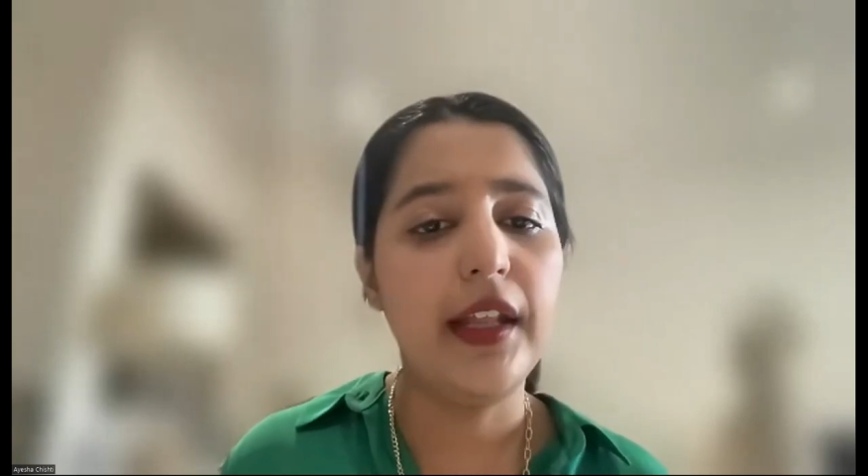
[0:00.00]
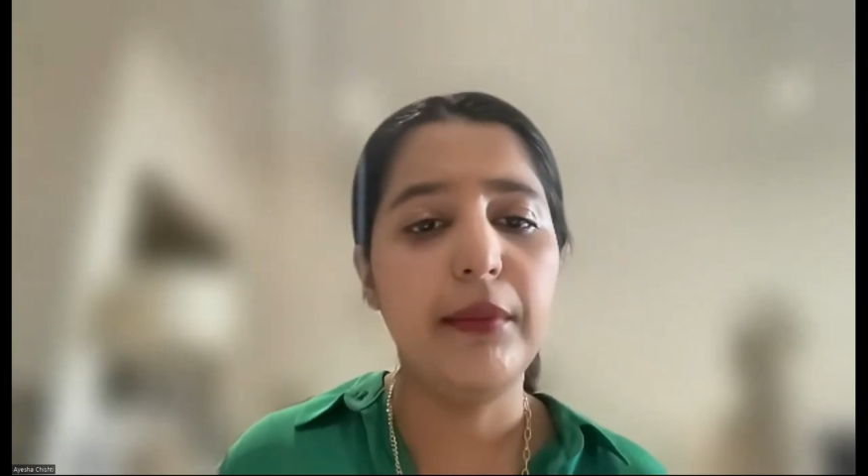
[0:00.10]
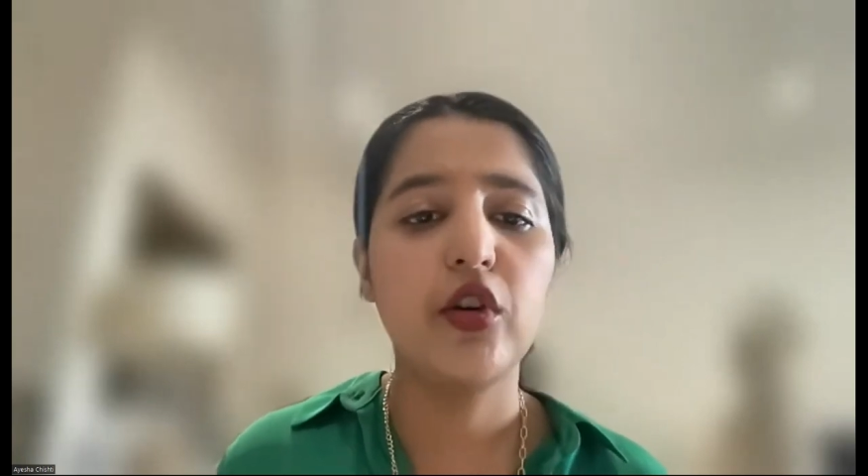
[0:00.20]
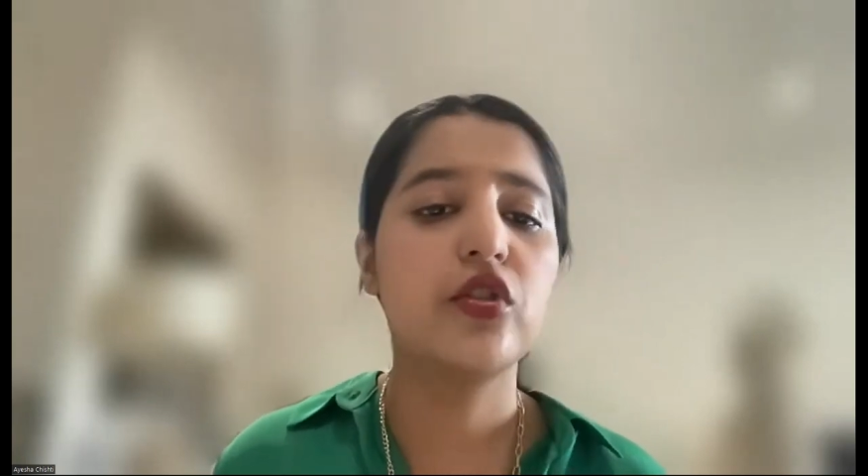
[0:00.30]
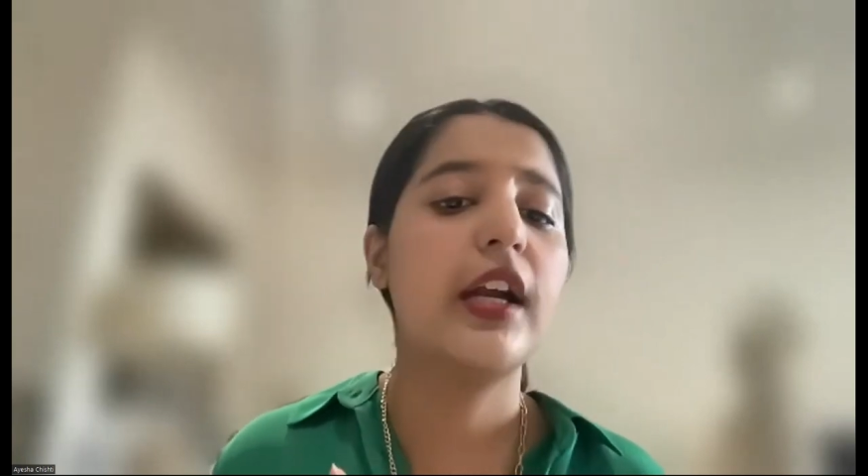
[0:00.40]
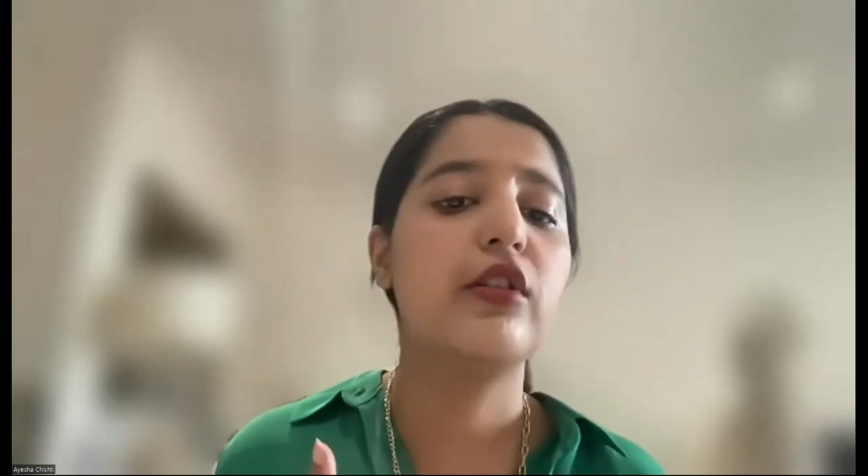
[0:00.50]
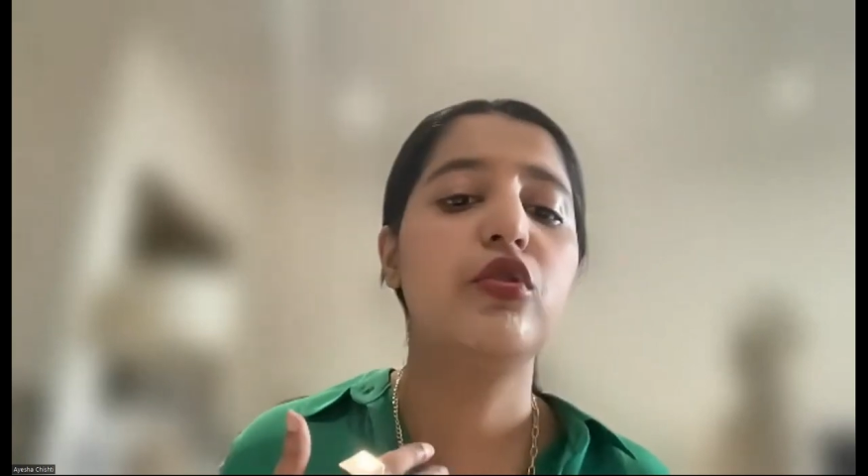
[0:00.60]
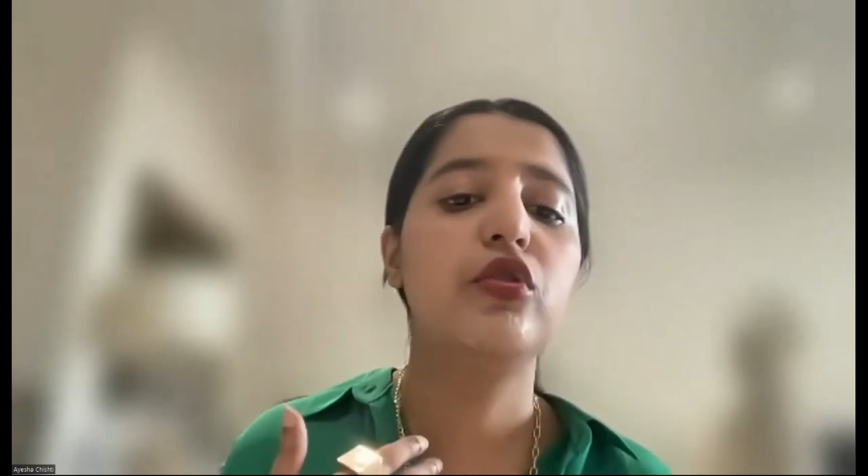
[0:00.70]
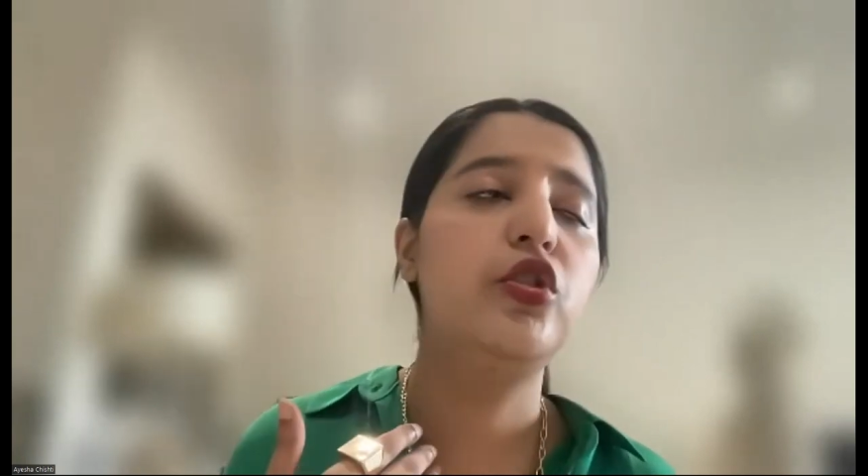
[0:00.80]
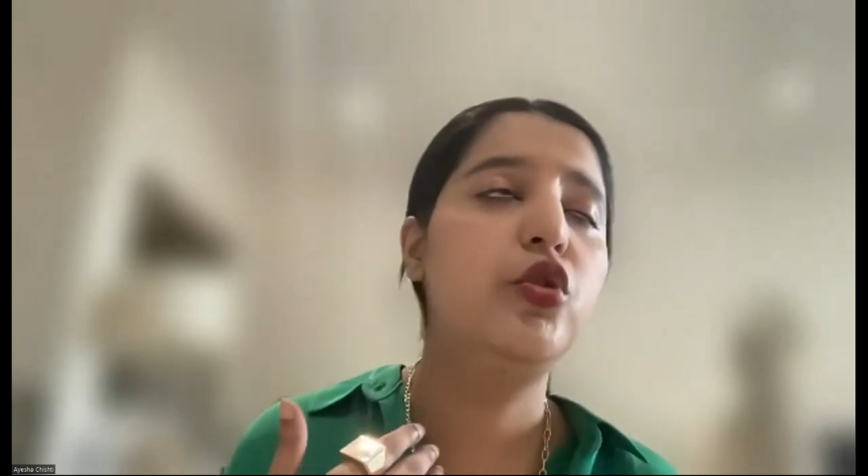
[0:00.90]
because that
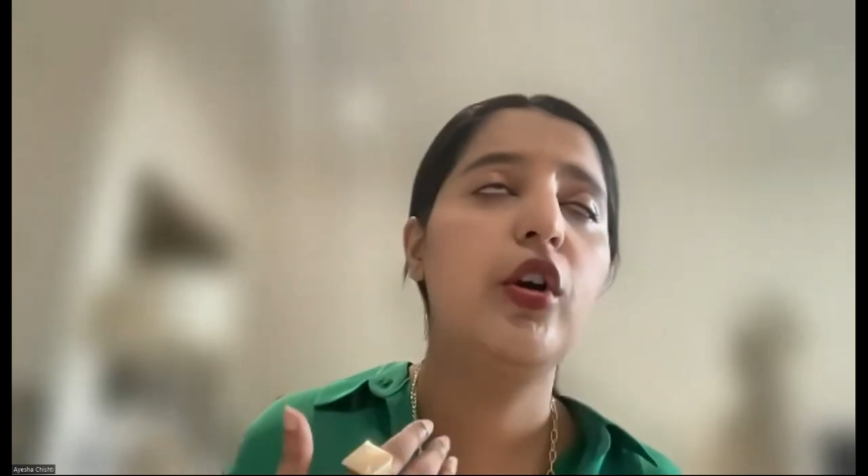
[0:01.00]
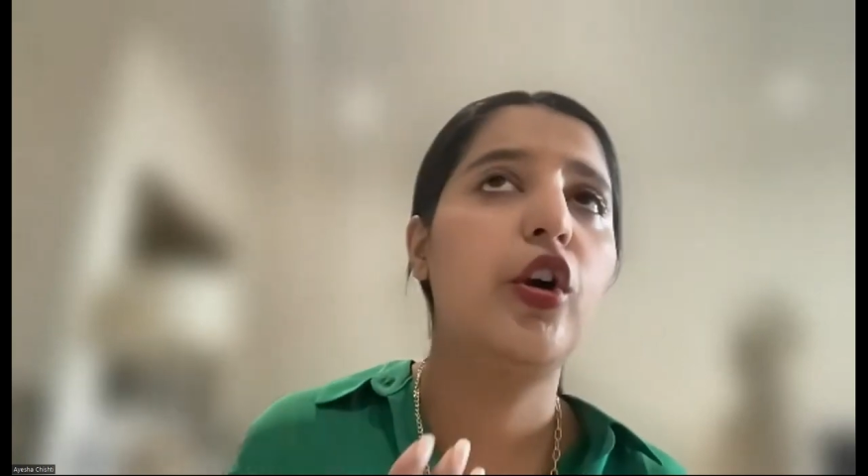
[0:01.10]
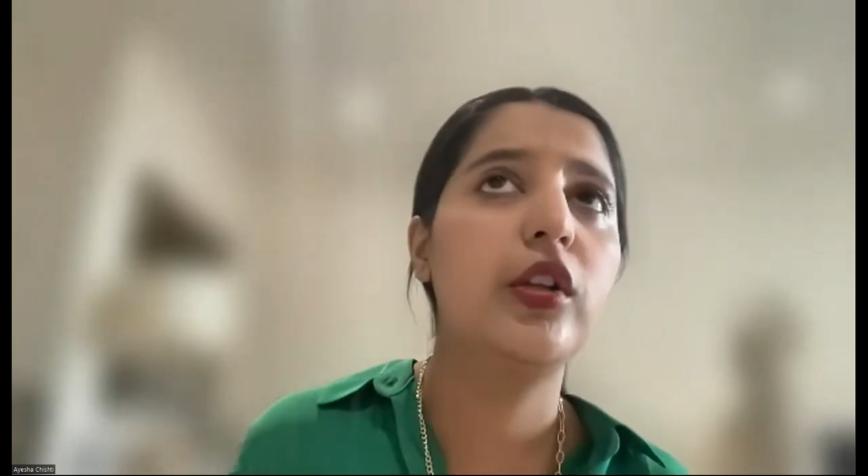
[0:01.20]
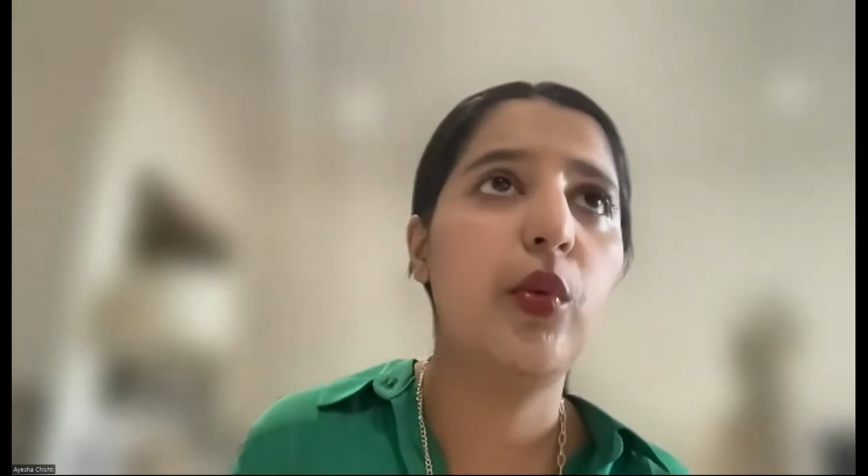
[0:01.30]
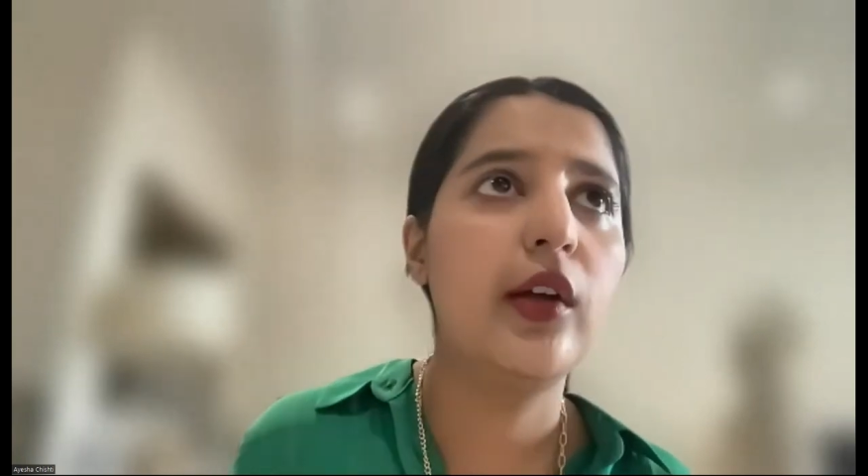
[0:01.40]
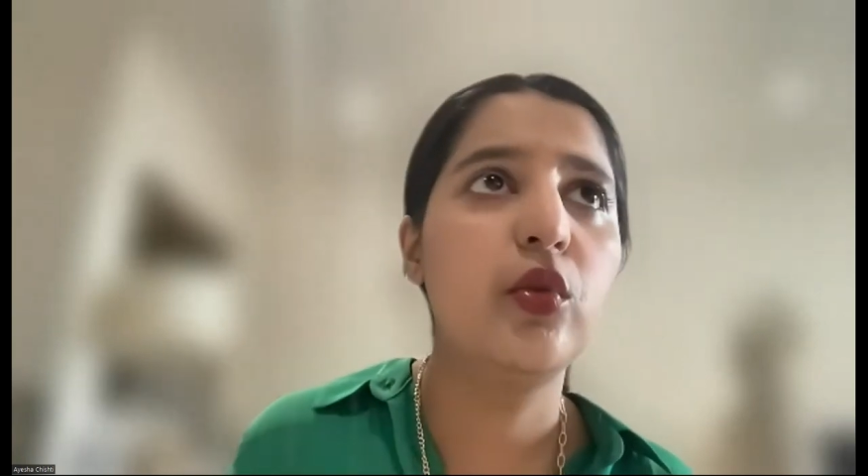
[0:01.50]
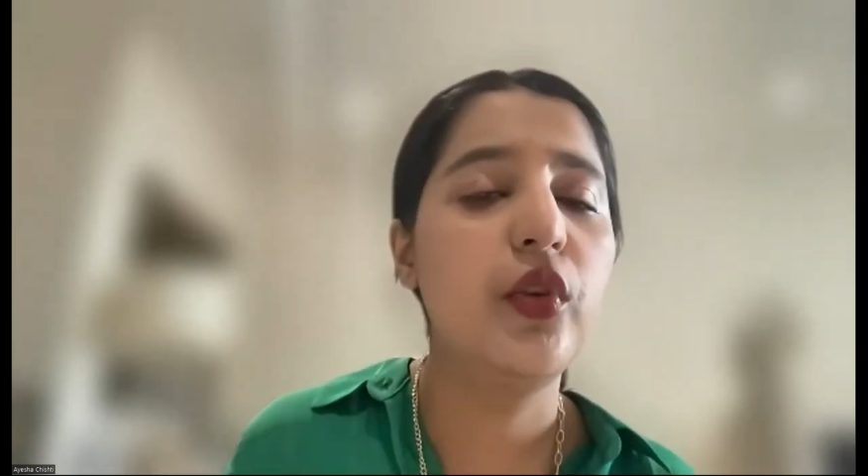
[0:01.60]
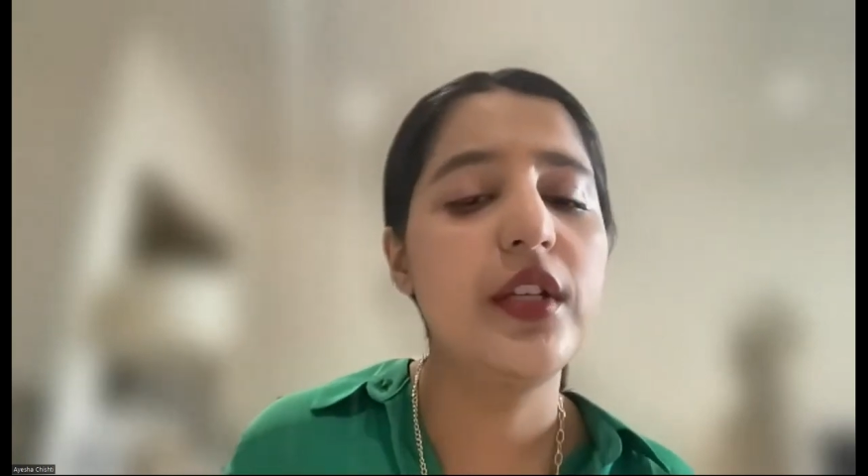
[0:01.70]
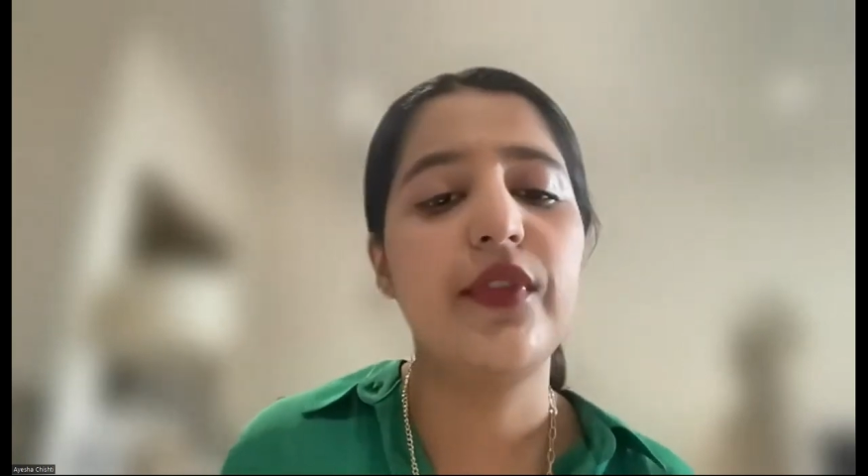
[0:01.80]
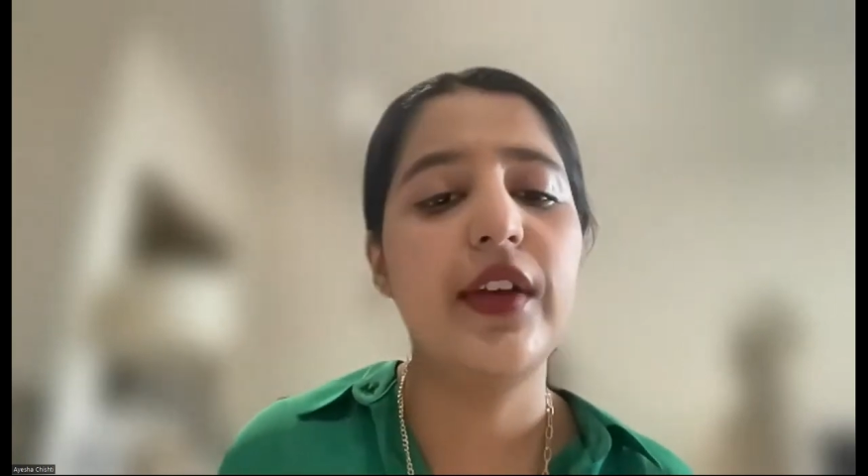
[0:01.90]
you are not the one who
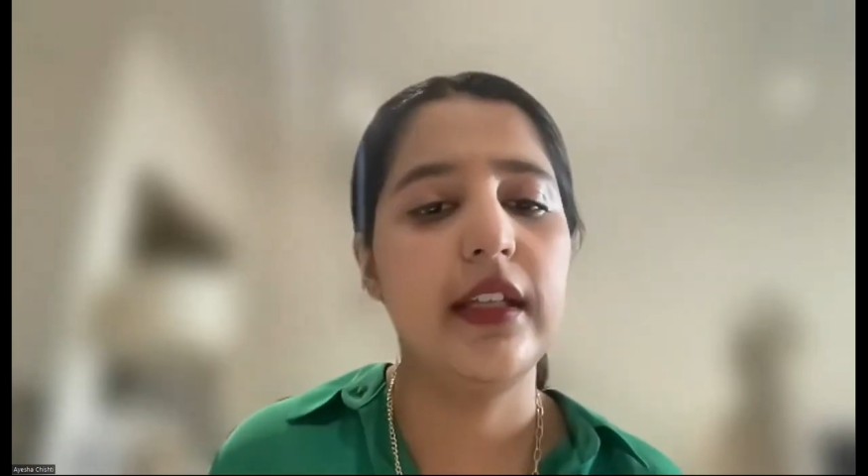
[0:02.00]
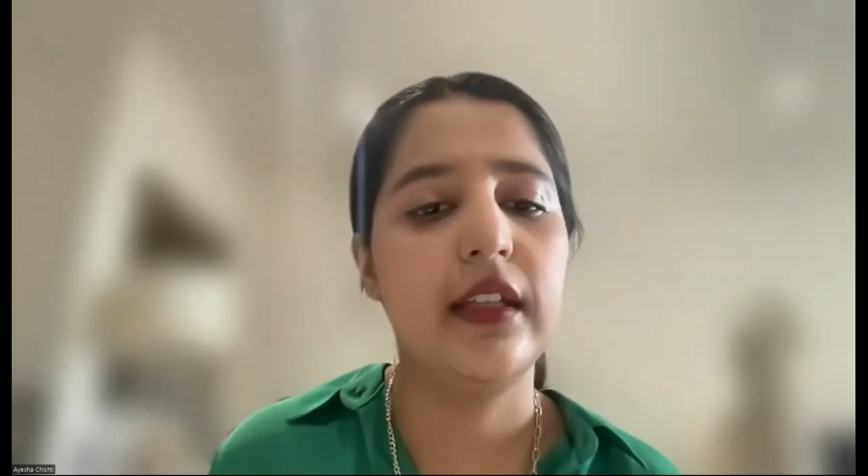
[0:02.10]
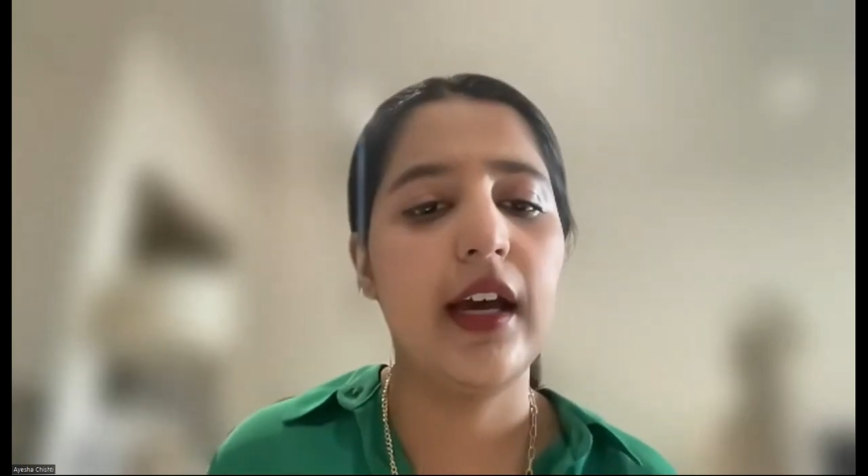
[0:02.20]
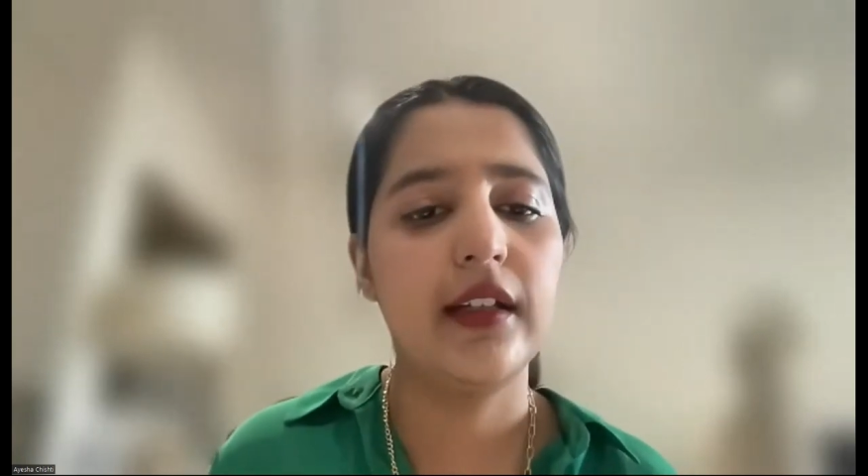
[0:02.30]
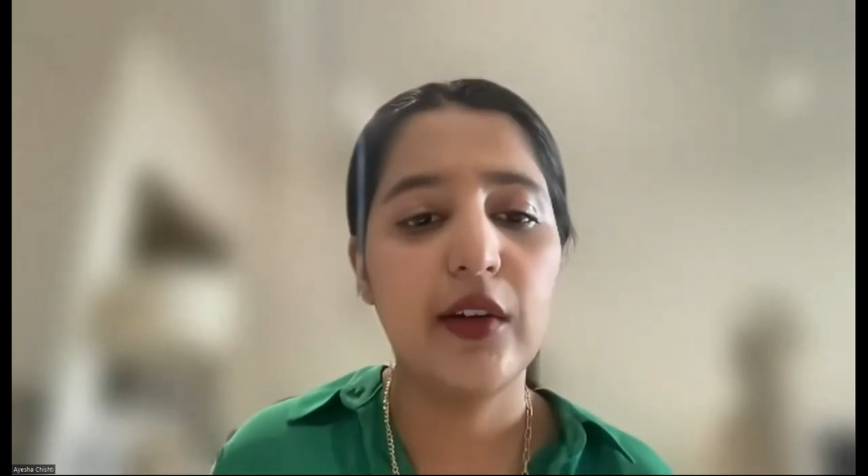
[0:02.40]
is facing that.